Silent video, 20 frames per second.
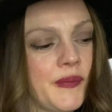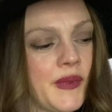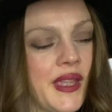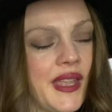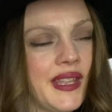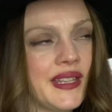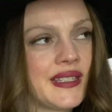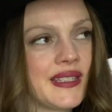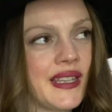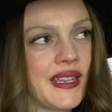
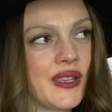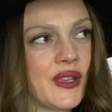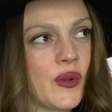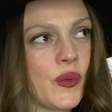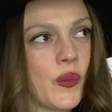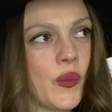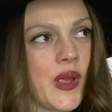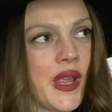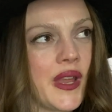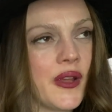it's like a
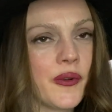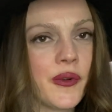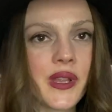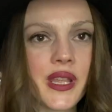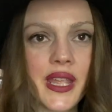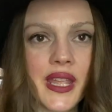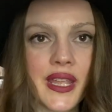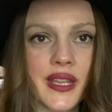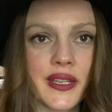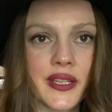
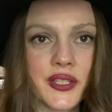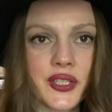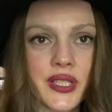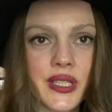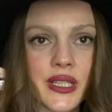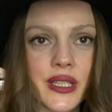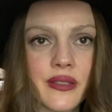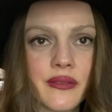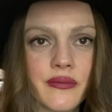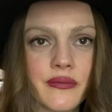wary
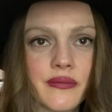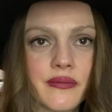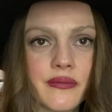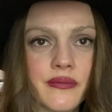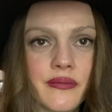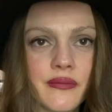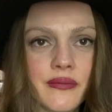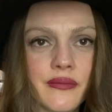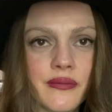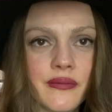energy.
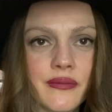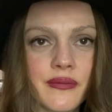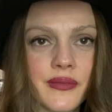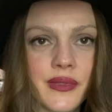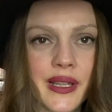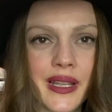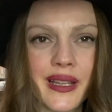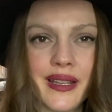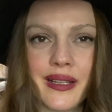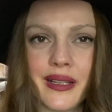
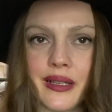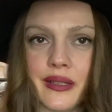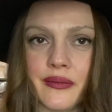Like,